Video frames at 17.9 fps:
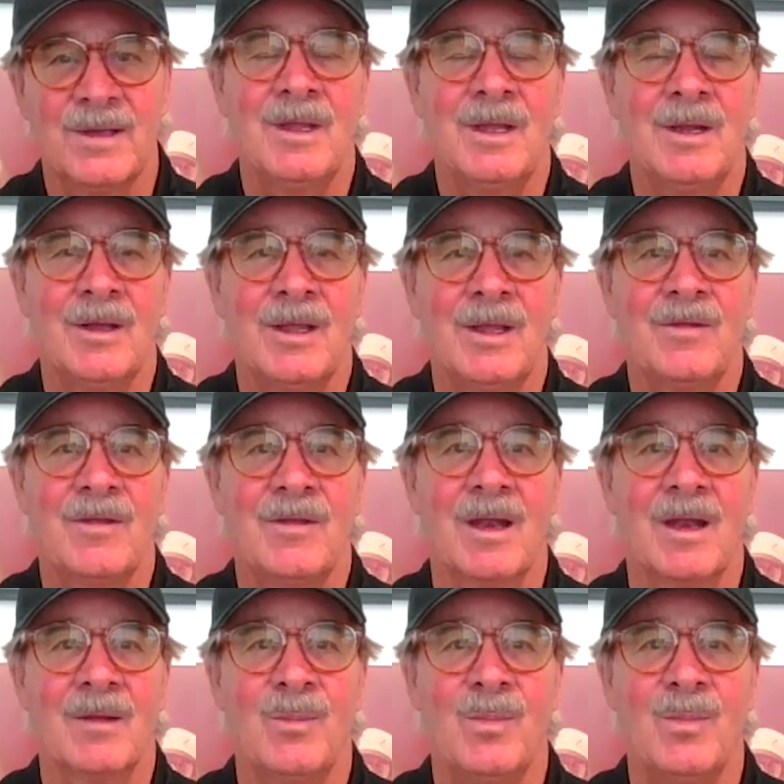You know, he's
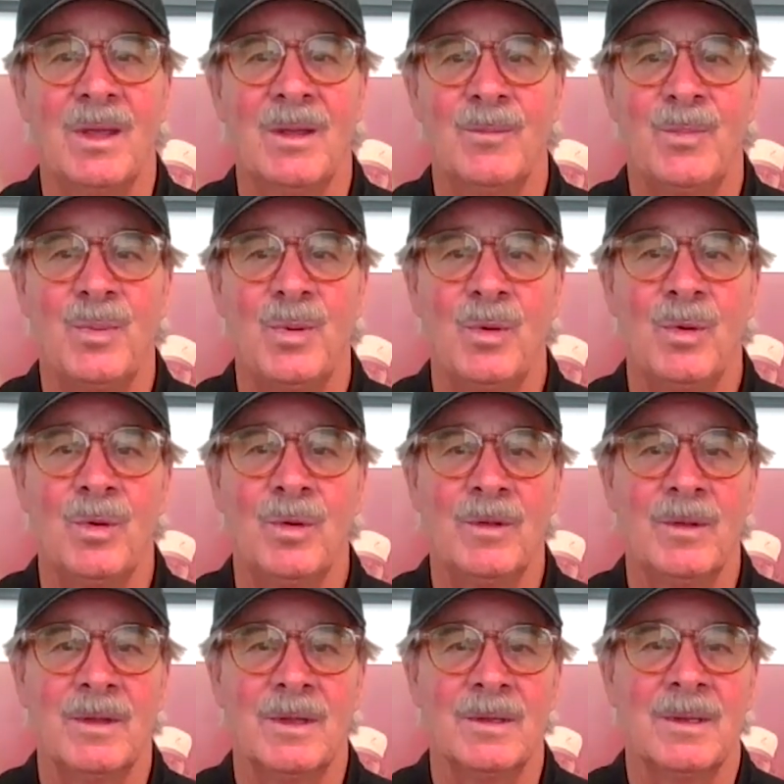got a big
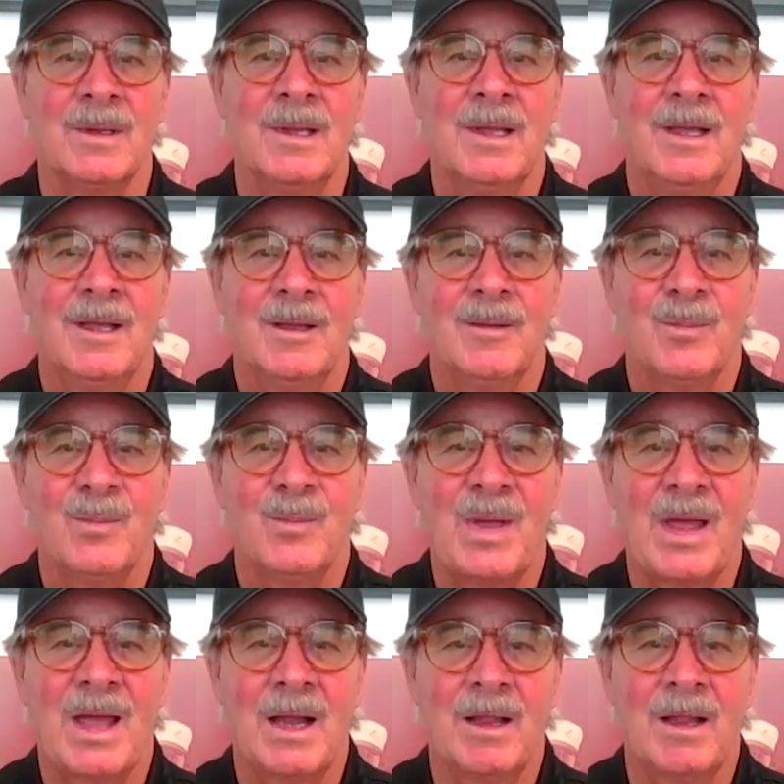pool and
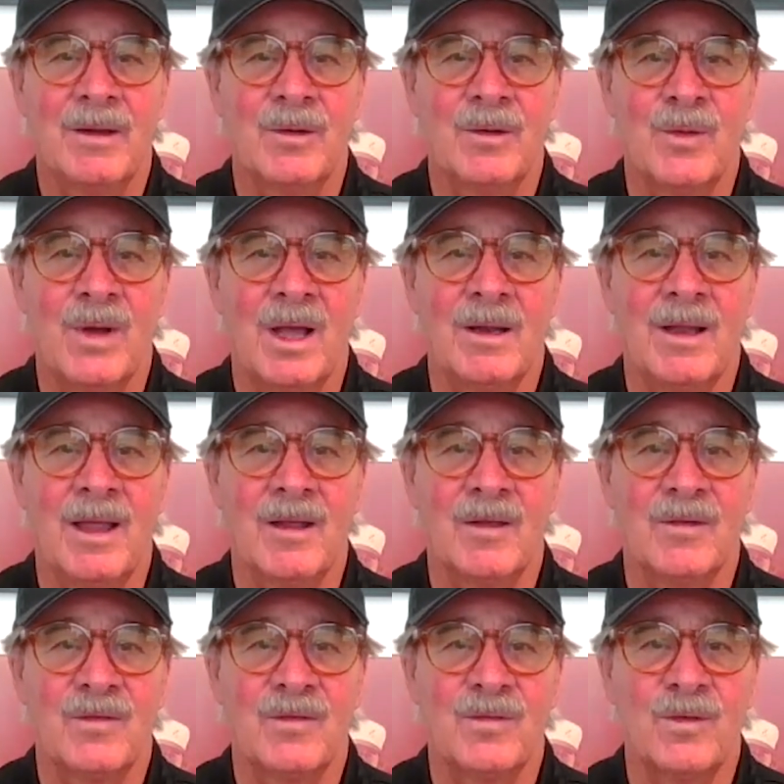paddling around
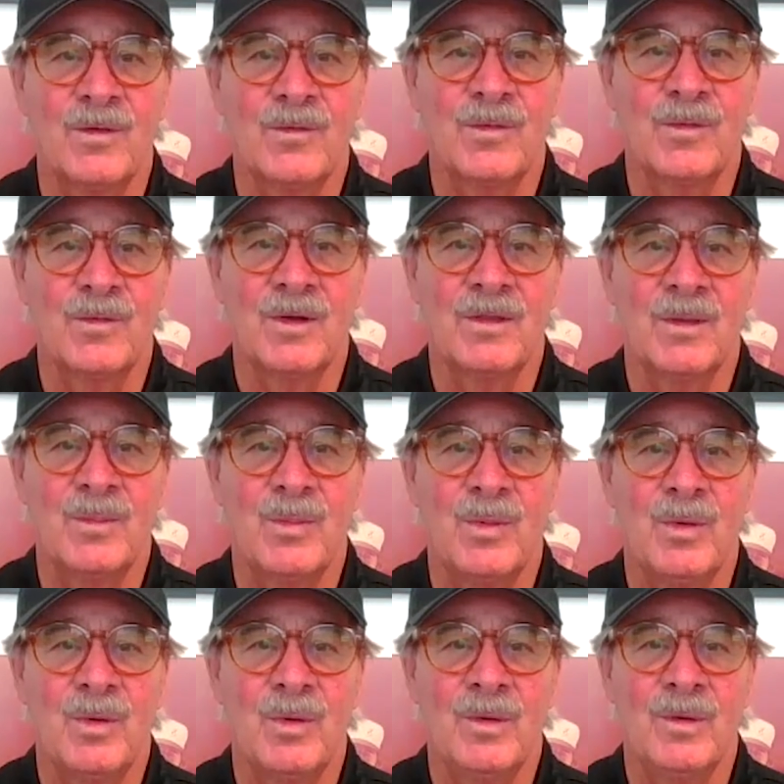like a surfer in the
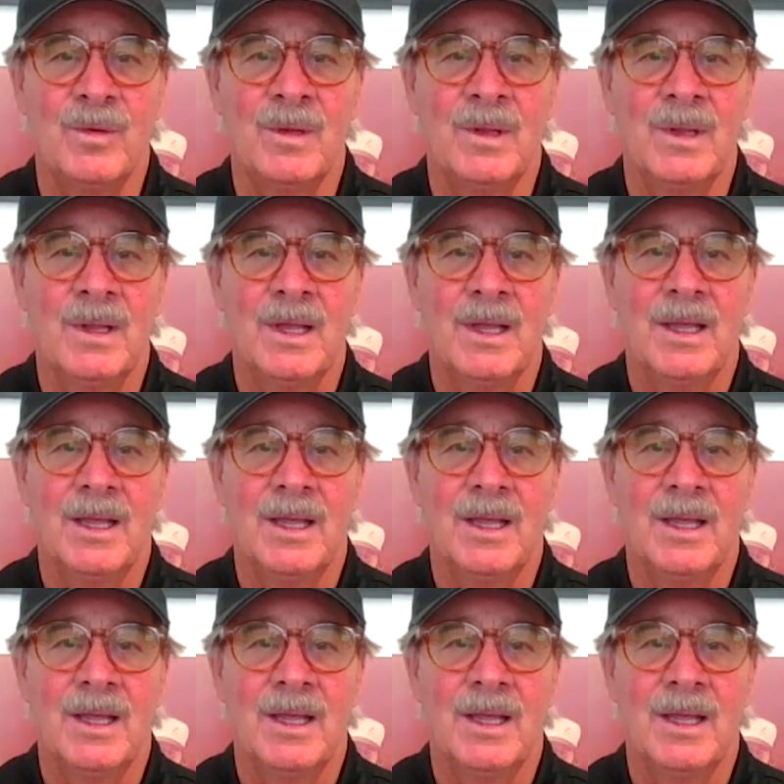pool.